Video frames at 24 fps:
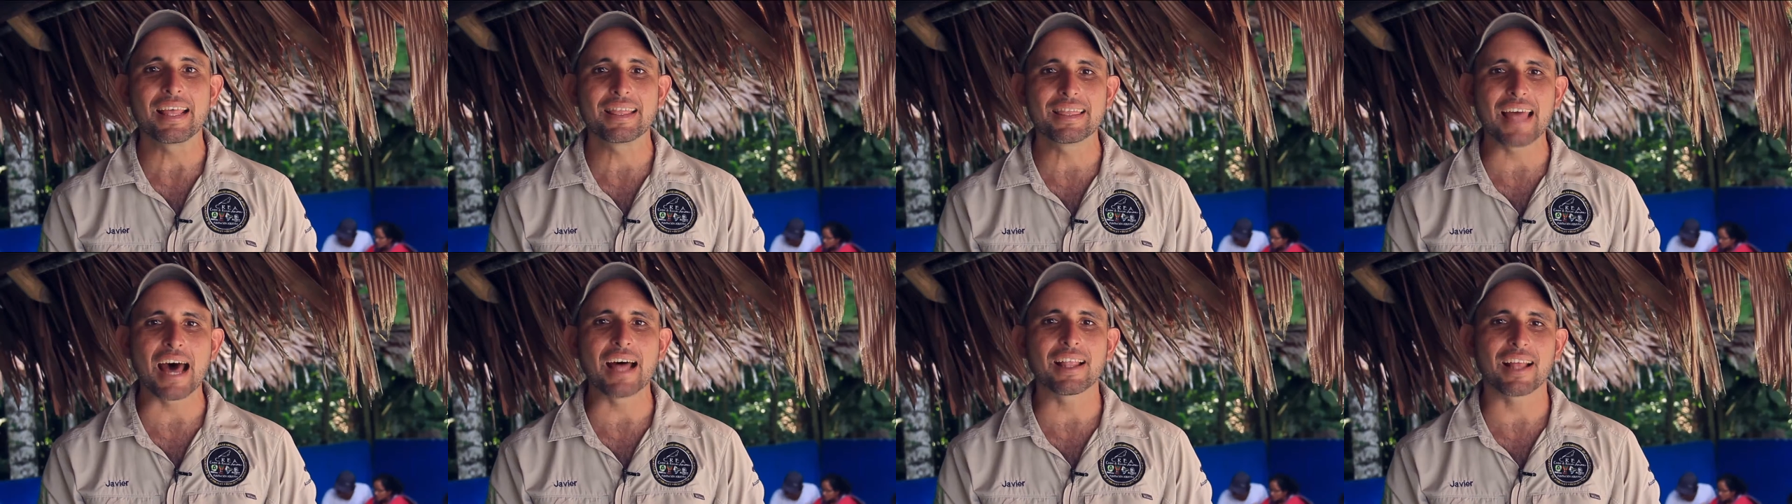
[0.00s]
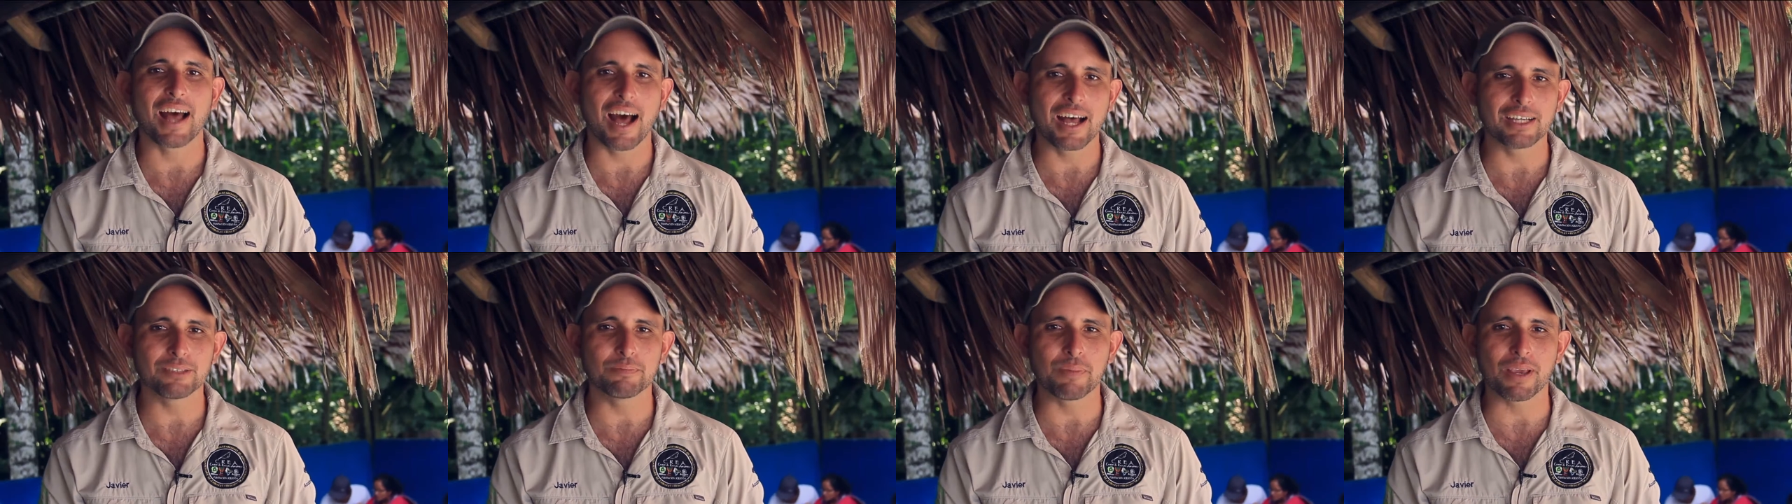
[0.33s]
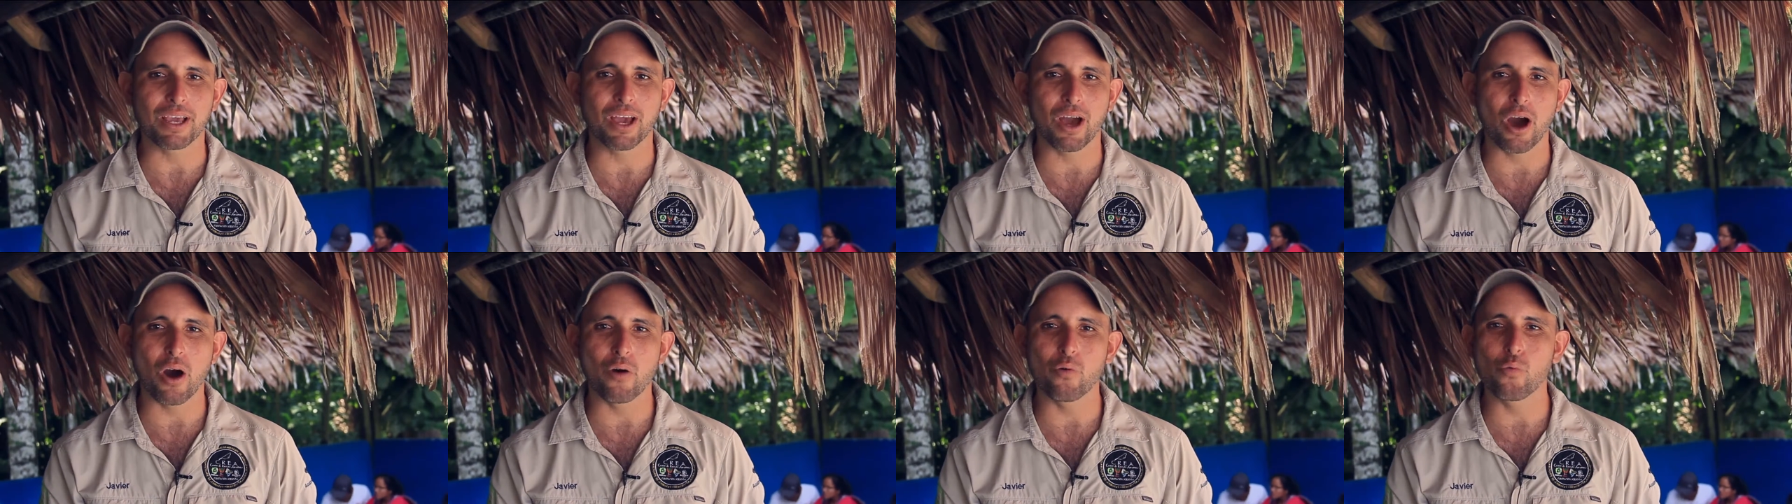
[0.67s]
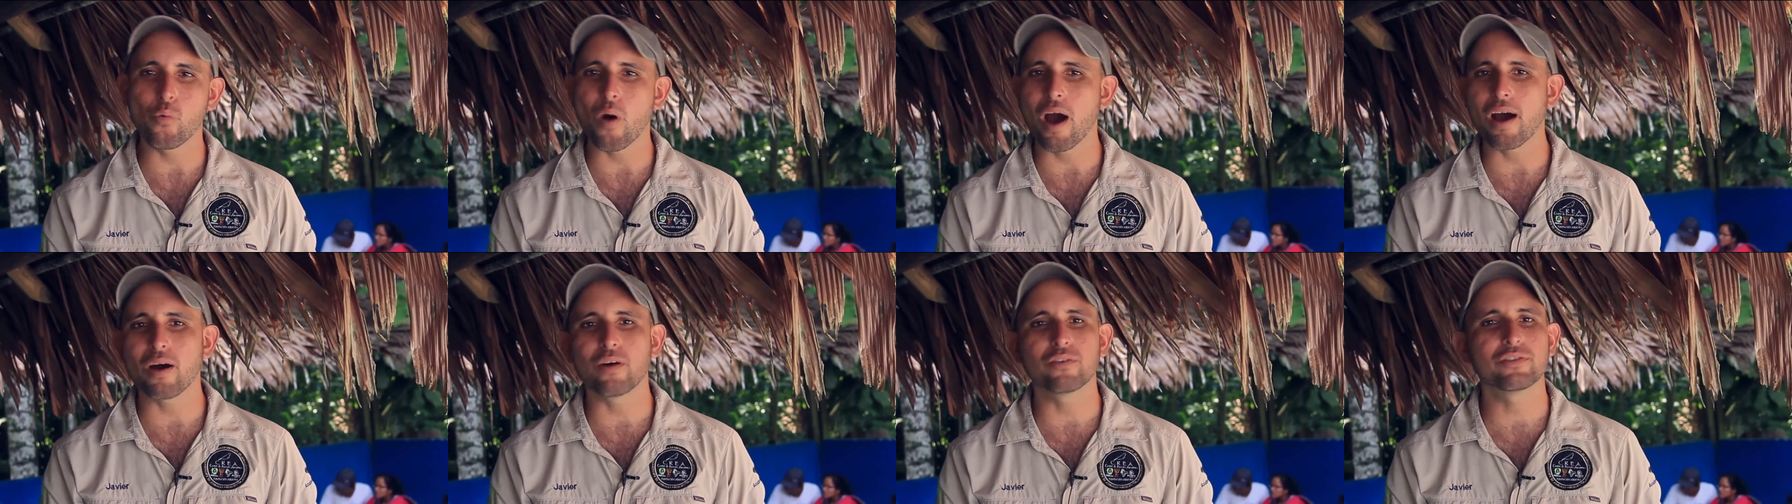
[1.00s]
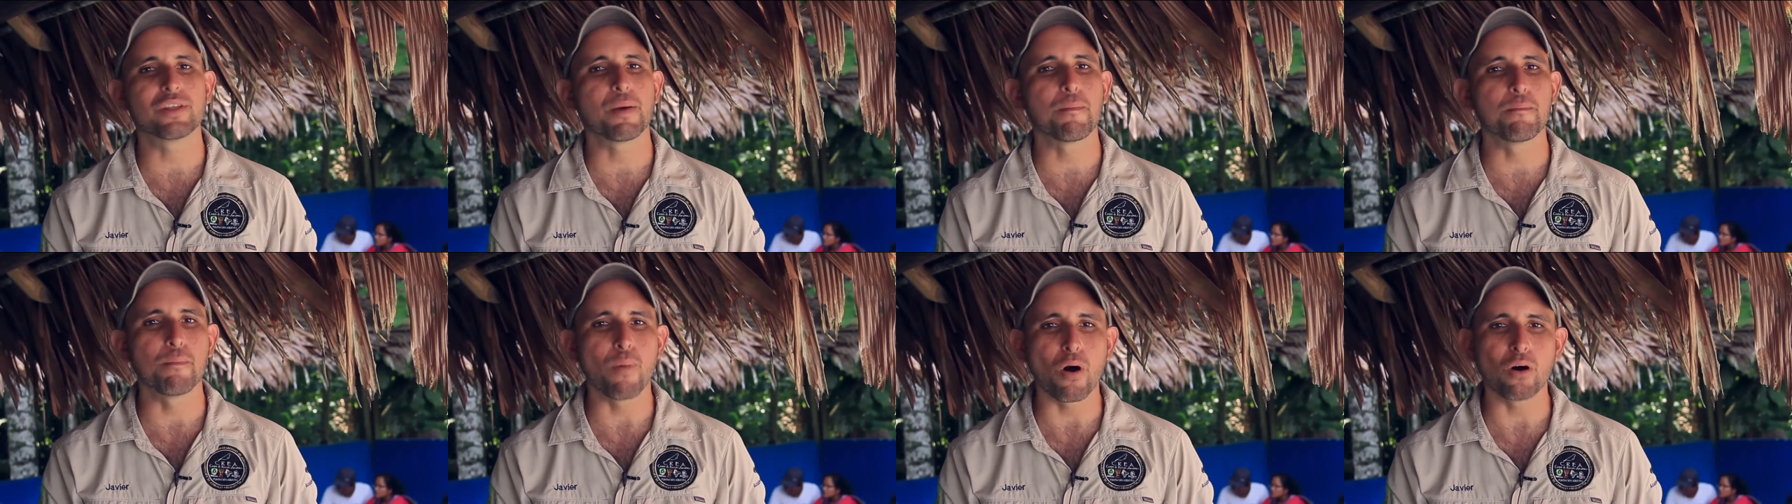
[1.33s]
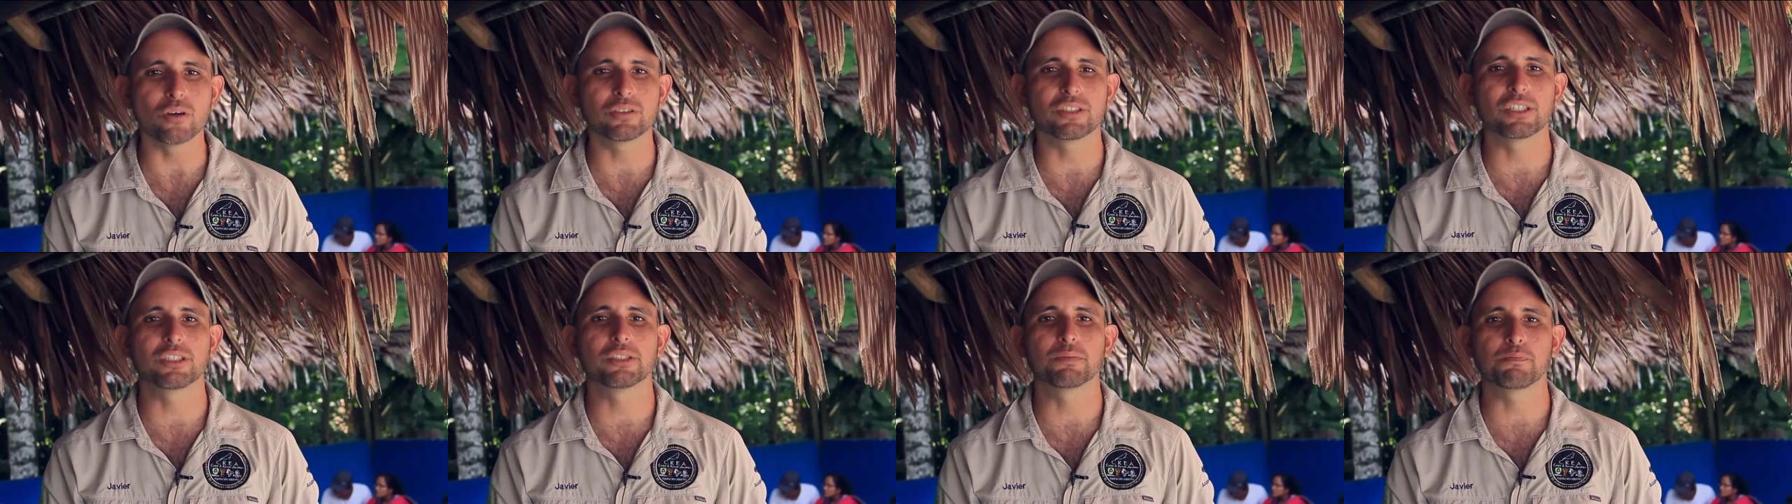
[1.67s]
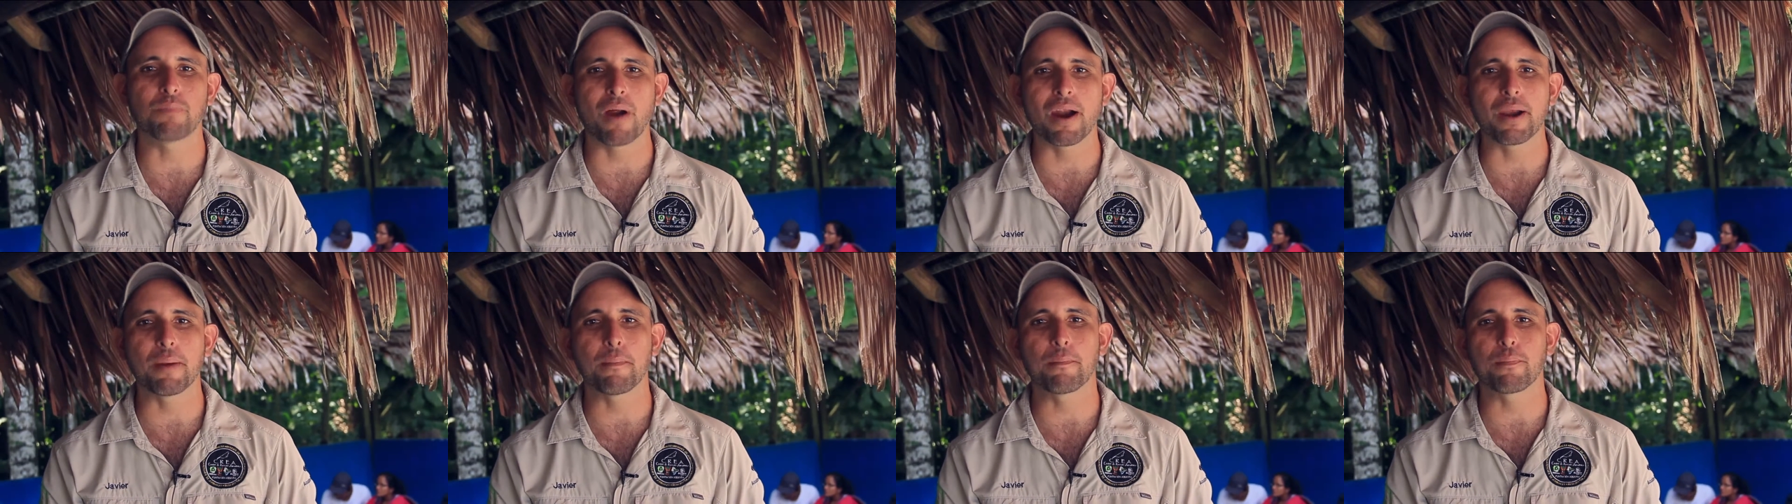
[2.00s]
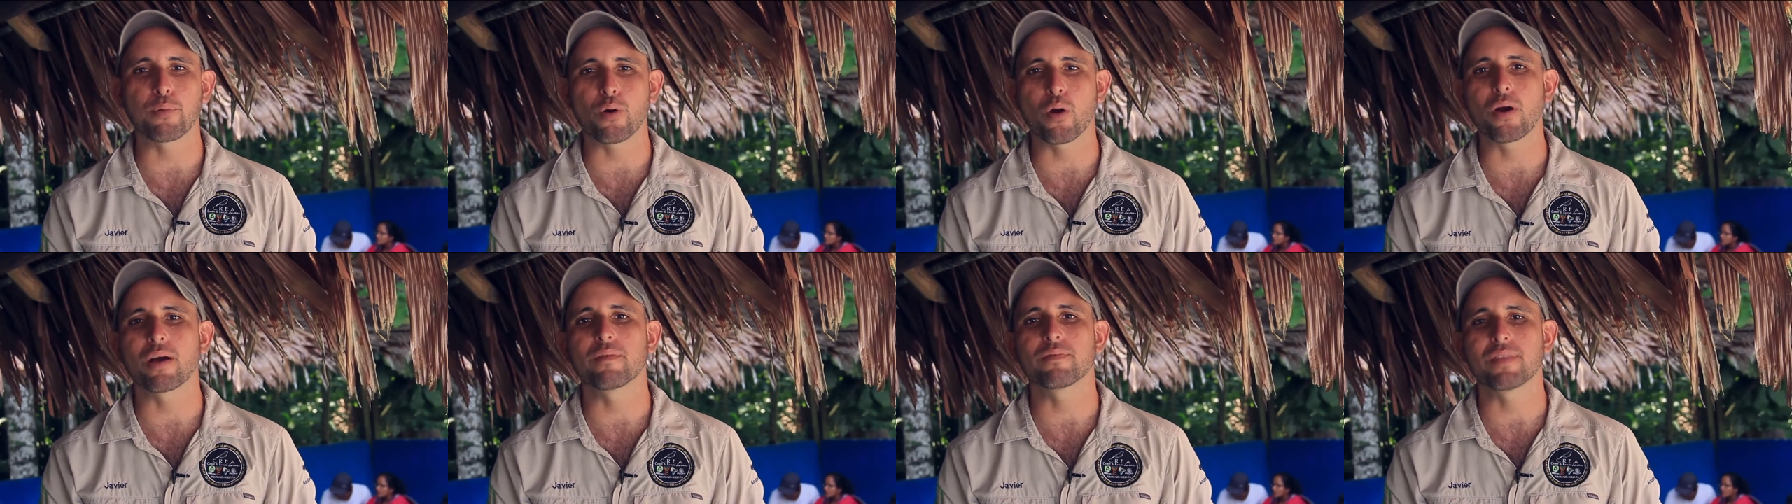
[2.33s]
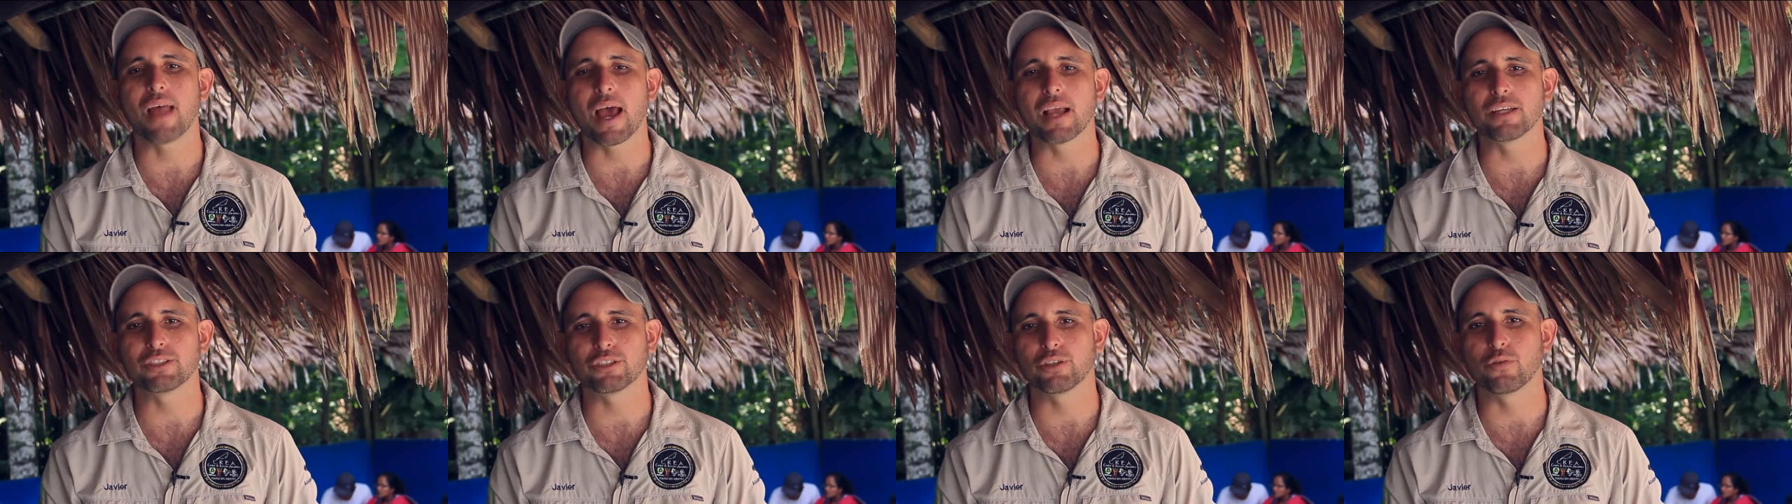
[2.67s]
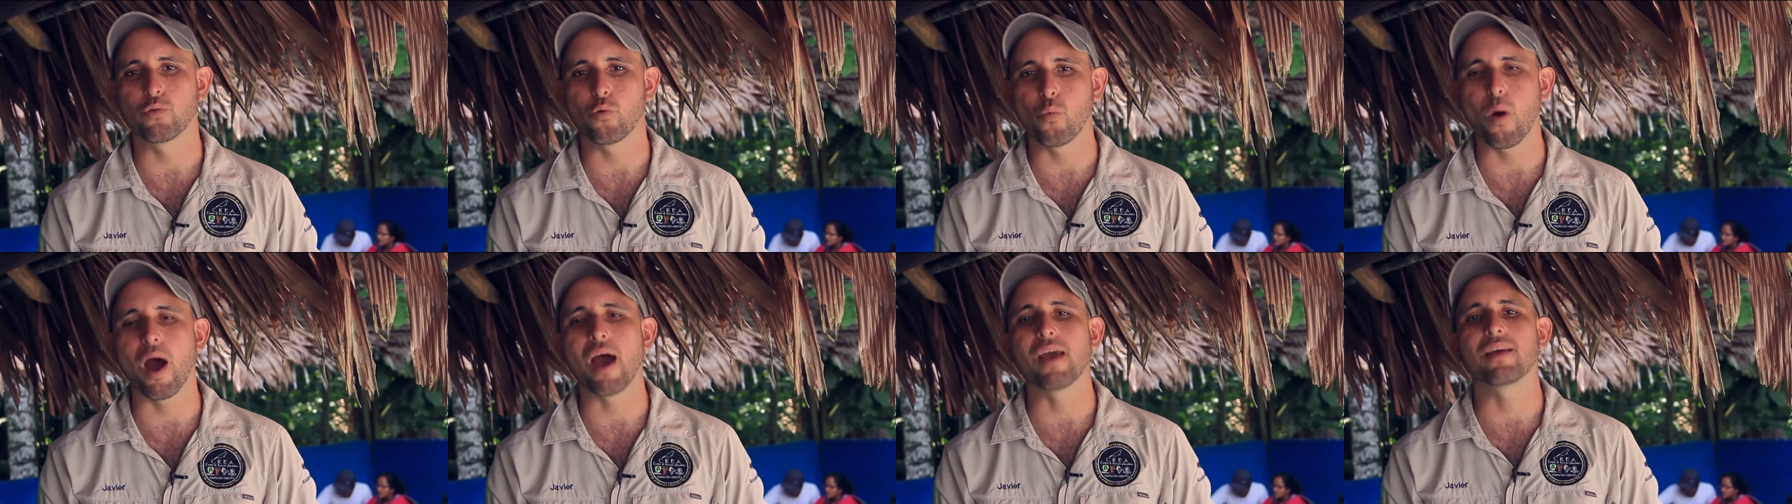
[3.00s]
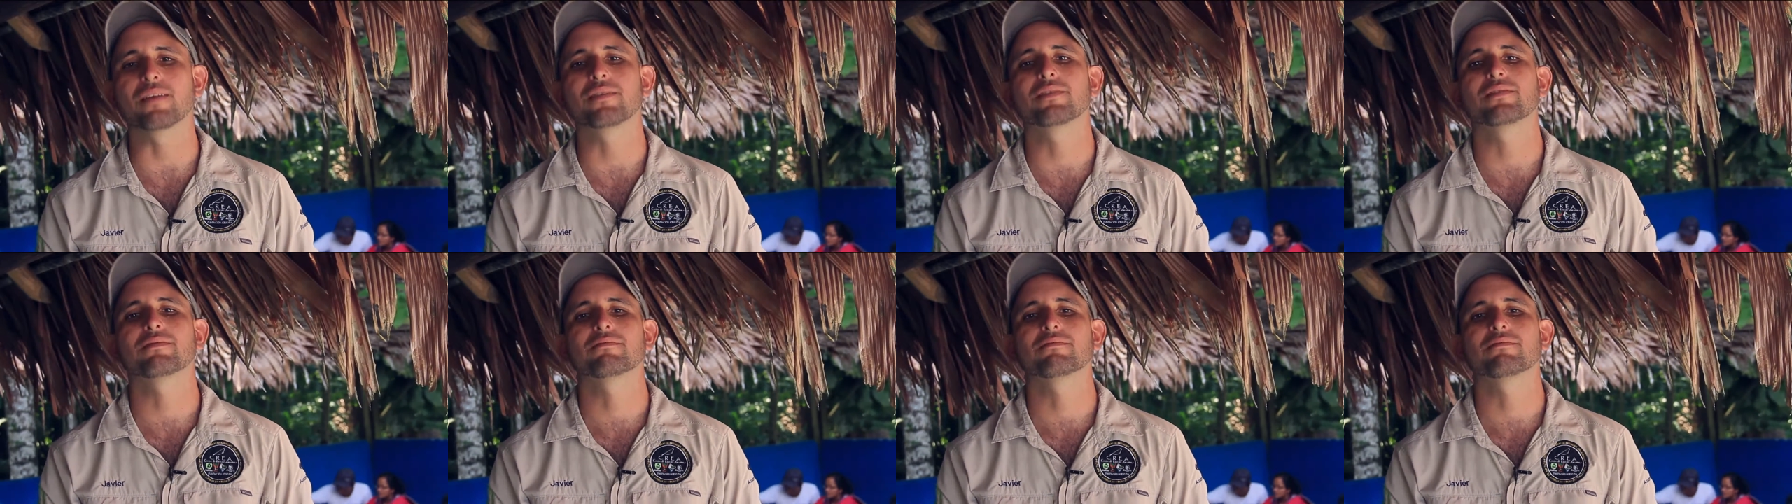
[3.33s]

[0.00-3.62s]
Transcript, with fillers: that has become one of the most inspiring programs nationwide.